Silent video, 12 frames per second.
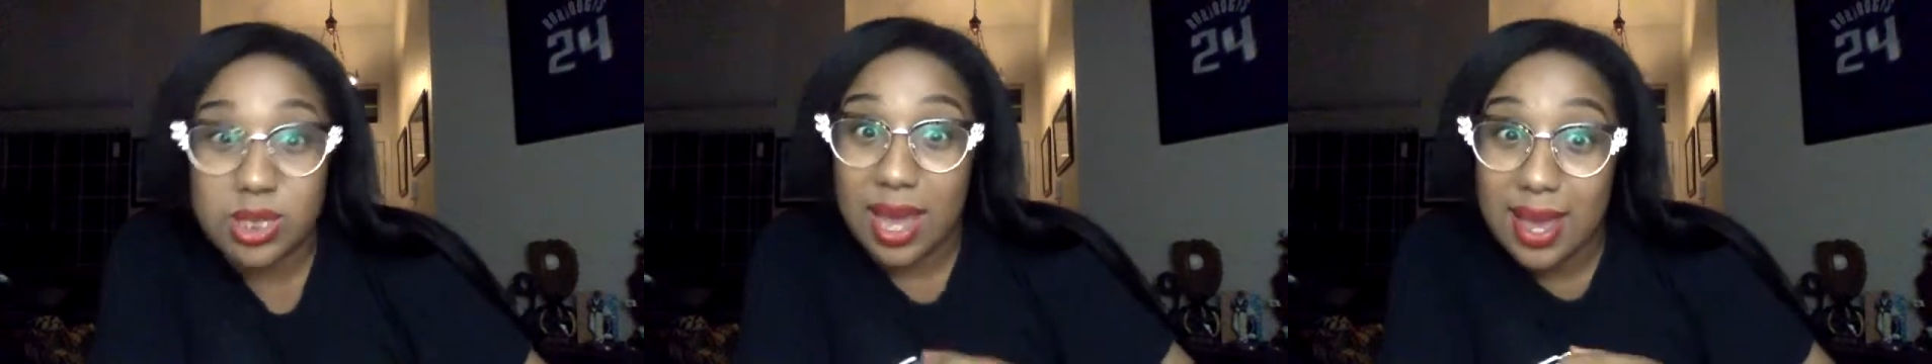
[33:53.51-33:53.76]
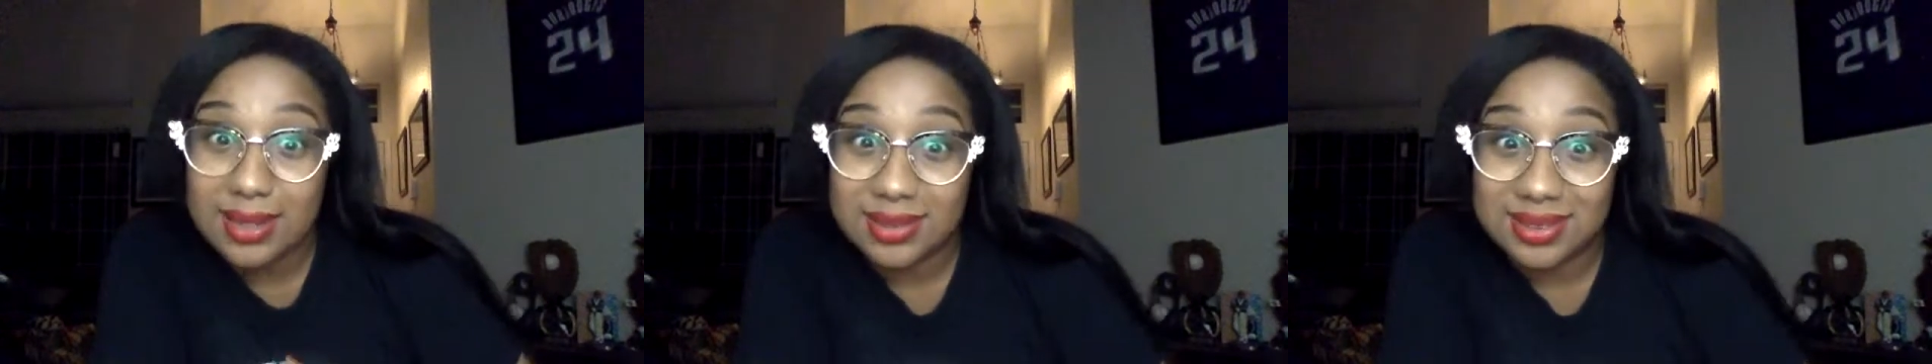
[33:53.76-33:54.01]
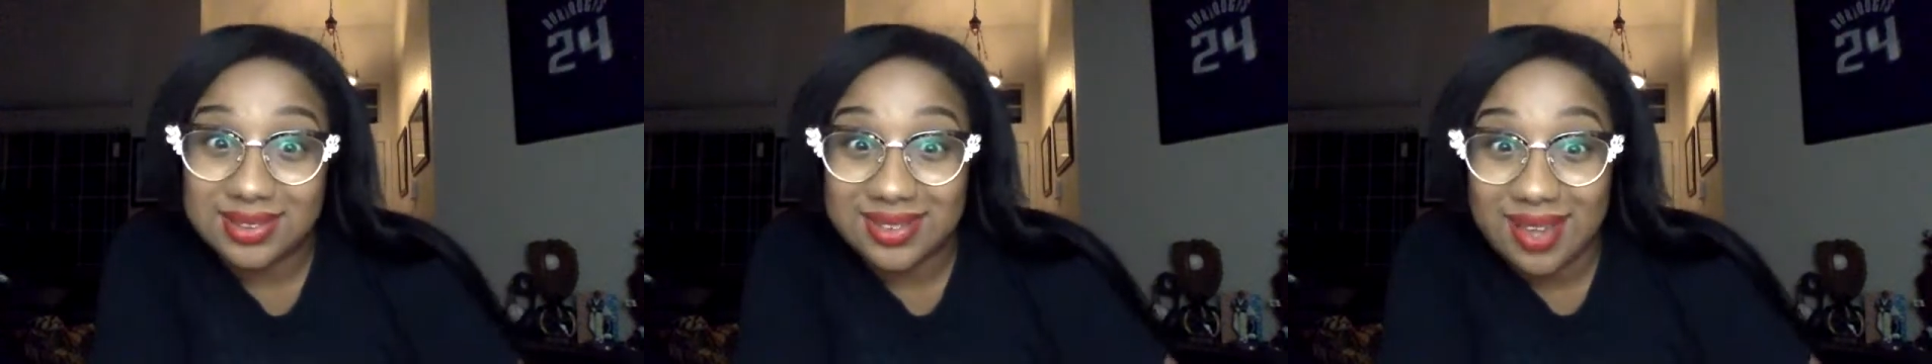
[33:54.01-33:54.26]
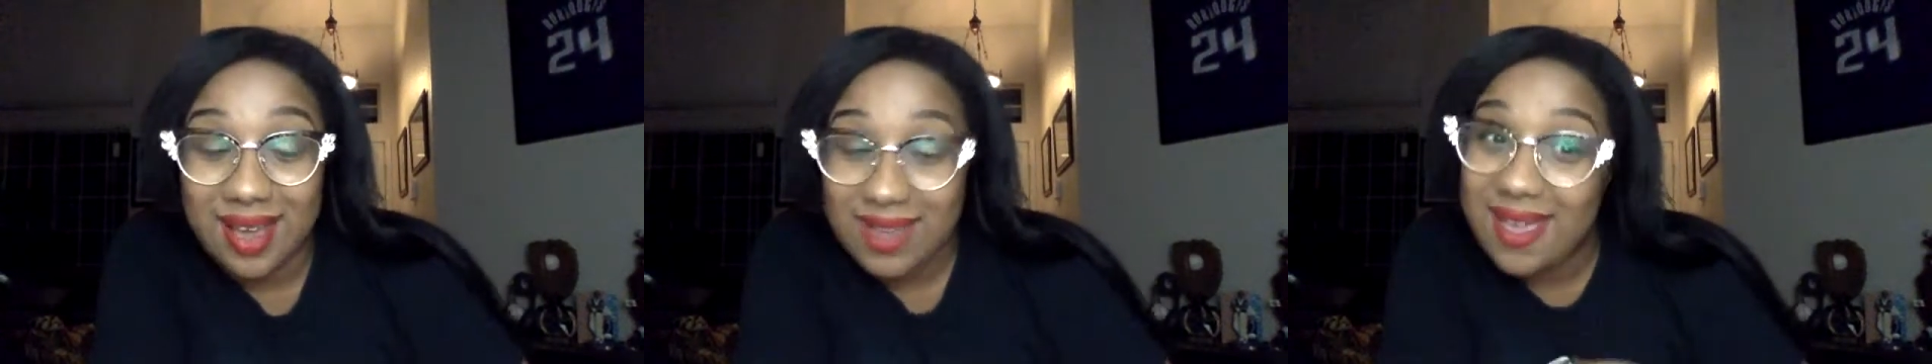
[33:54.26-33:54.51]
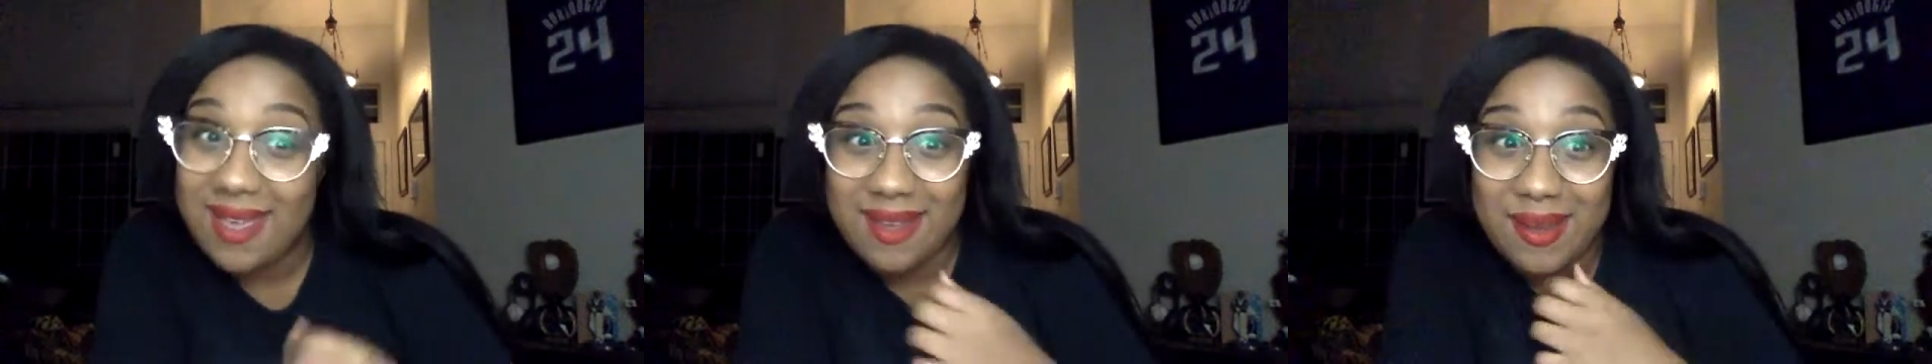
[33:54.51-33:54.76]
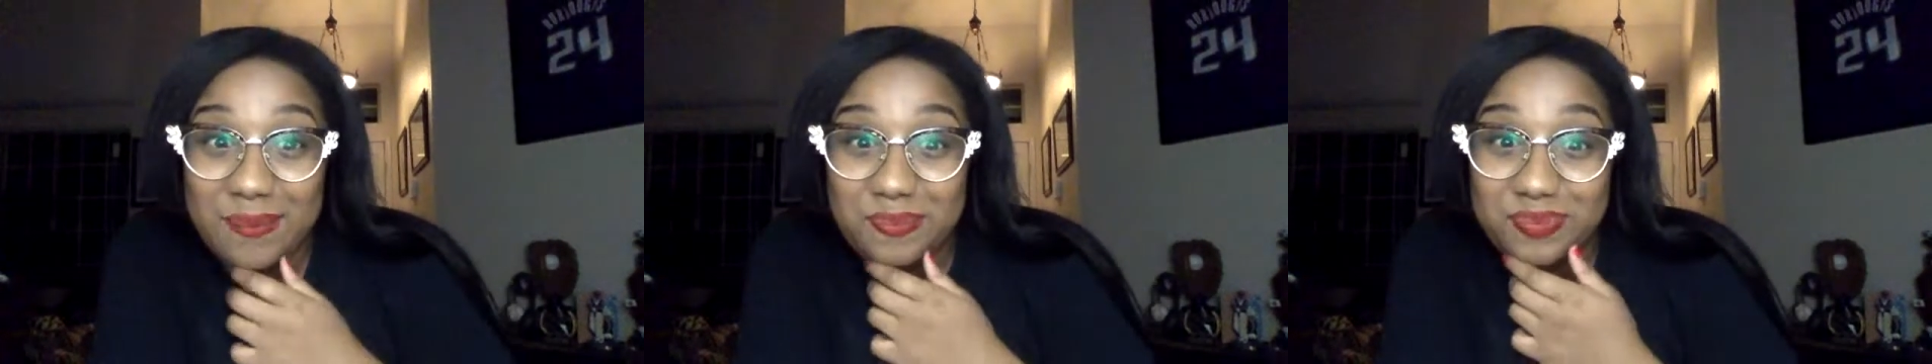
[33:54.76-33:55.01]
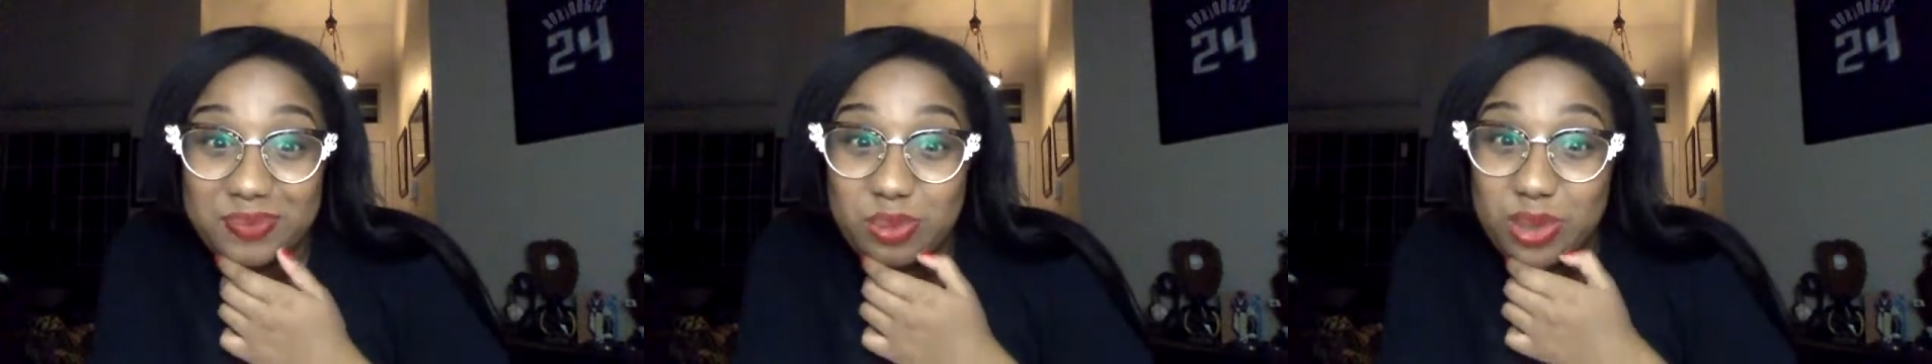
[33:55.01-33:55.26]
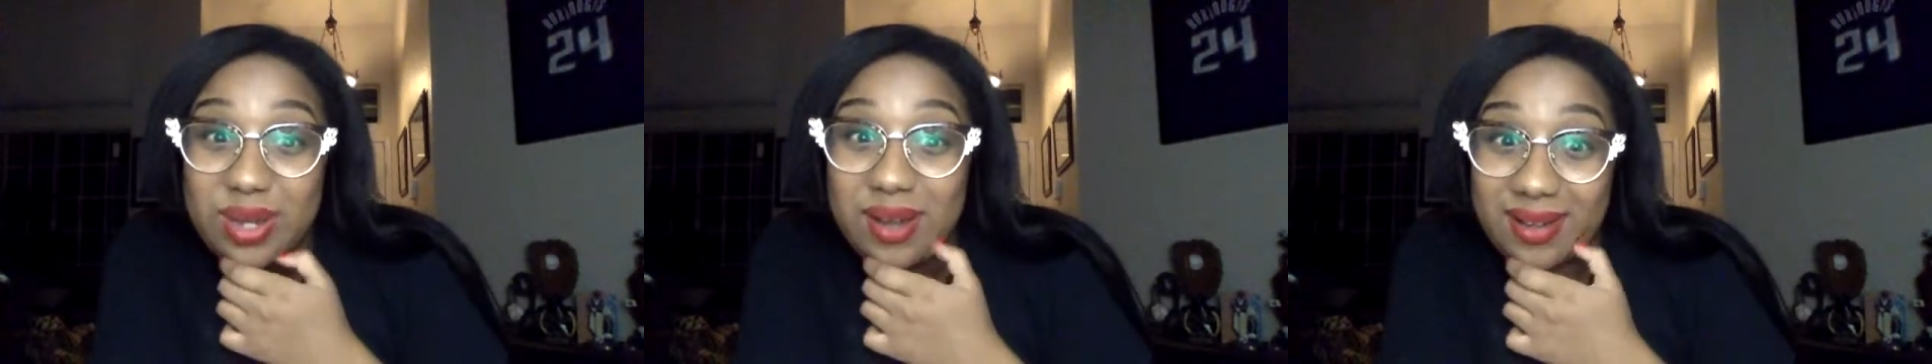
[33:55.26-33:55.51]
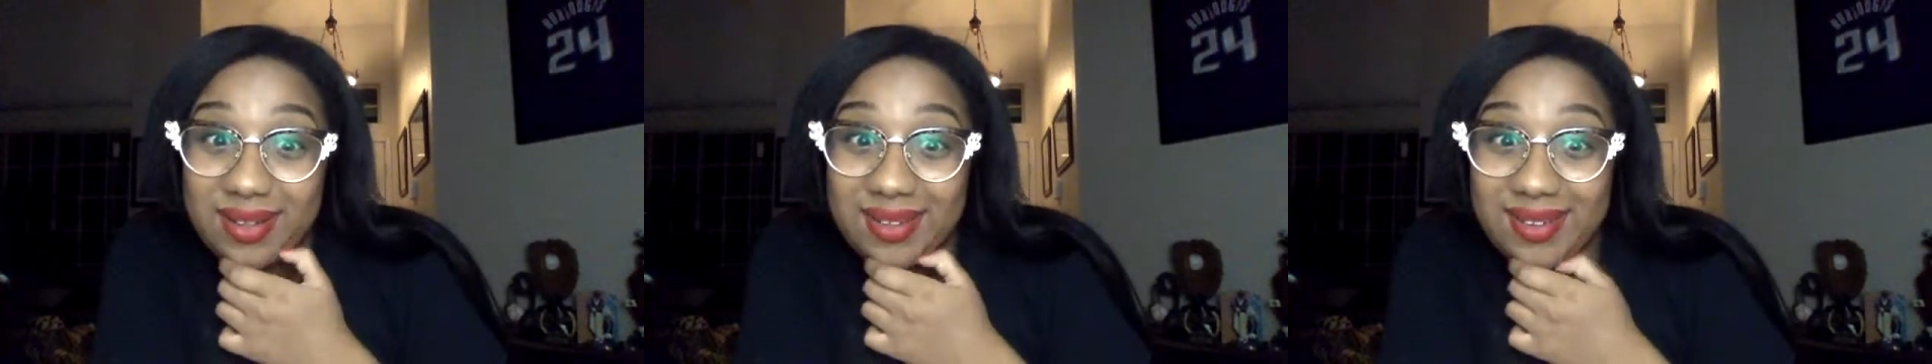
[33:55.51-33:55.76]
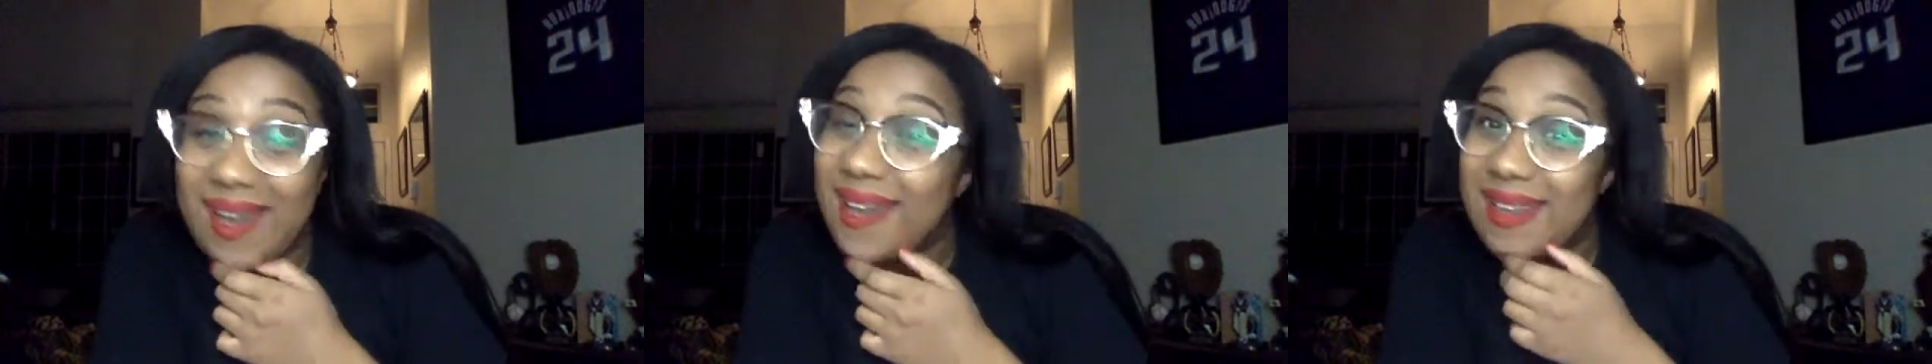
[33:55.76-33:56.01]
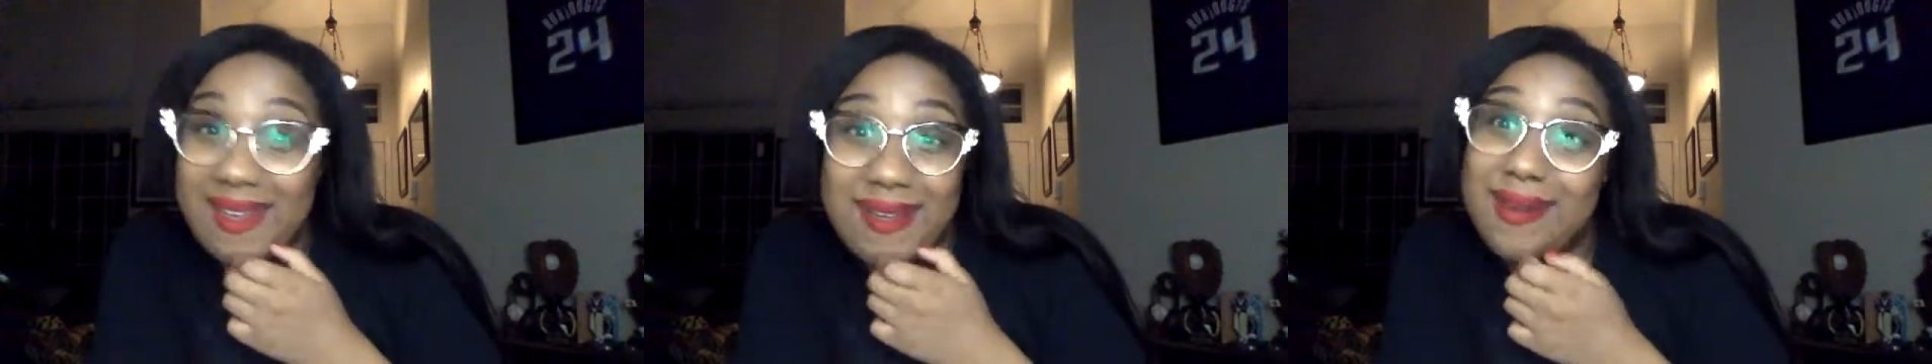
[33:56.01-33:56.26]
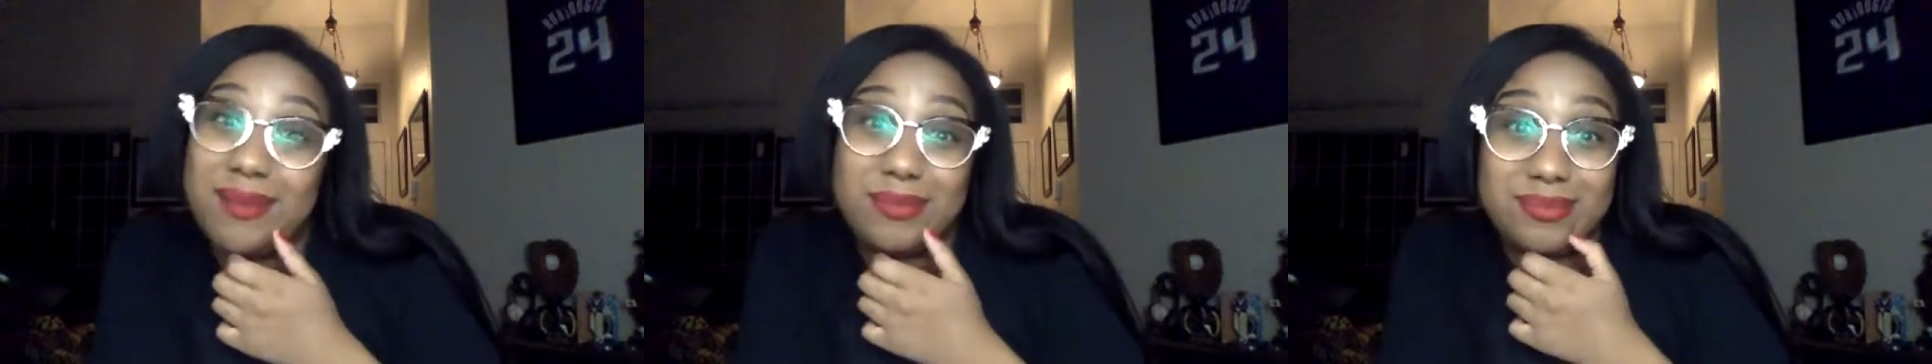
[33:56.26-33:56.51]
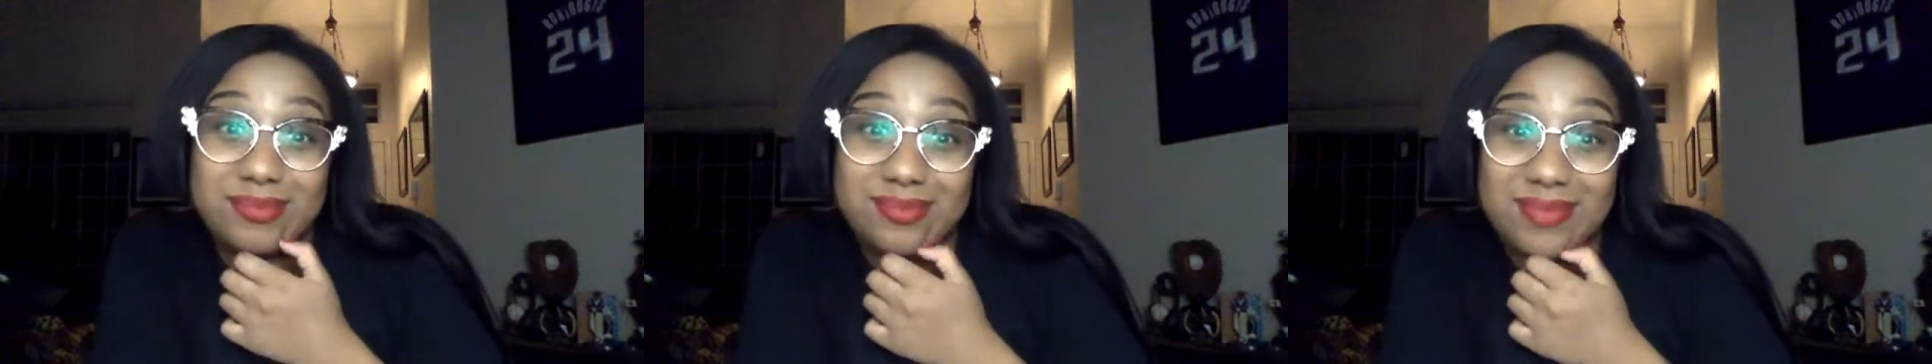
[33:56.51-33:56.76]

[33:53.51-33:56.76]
Yes, I am. Brianna, I am.